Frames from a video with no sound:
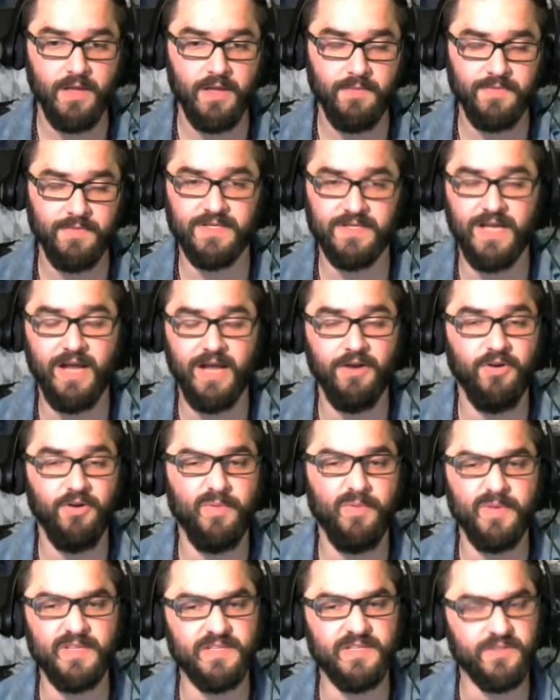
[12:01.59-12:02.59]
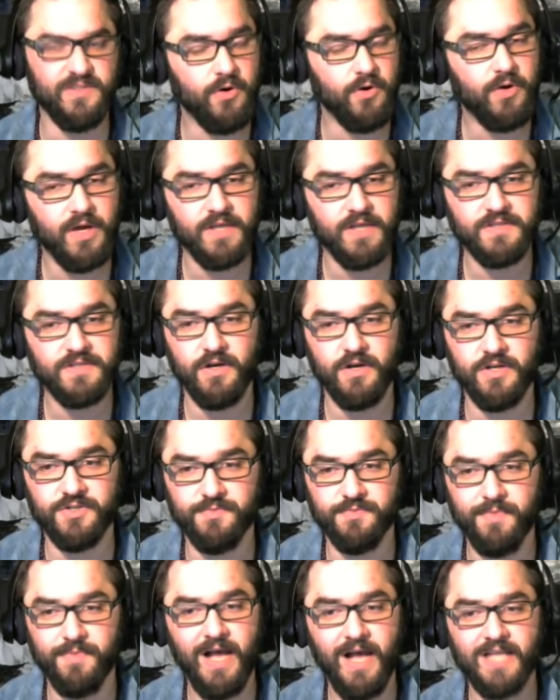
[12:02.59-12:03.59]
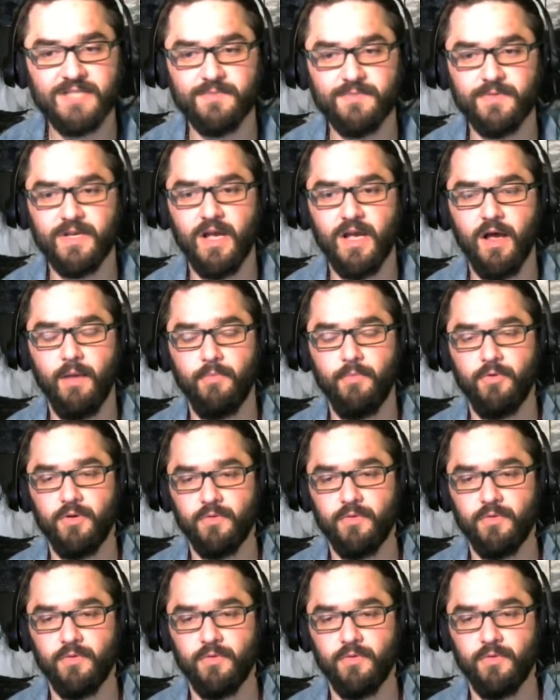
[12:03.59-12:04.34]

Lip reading: Because I don't know how many 0-cost cards you're possibly comboing